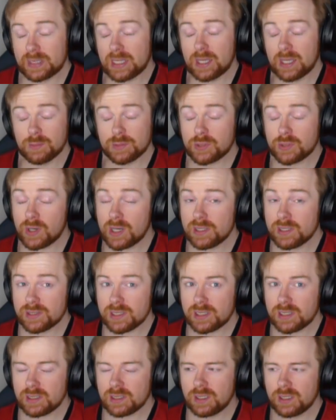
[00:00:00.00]
it was
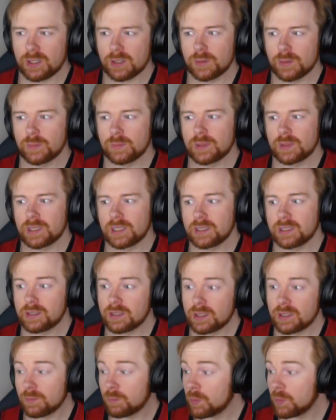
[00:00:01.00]
crazy, you know. And
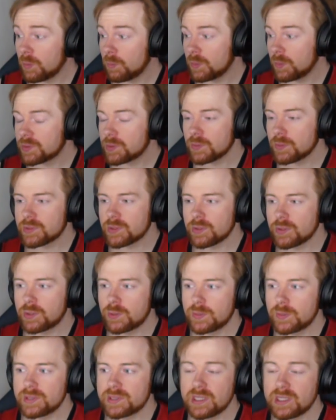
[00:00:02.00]
what's also
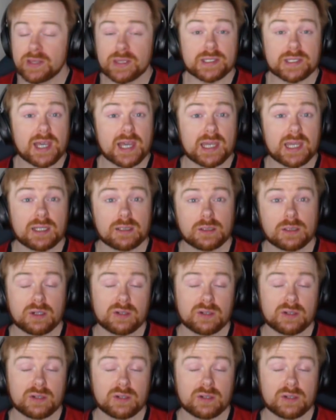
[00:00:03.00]
cool is the other day,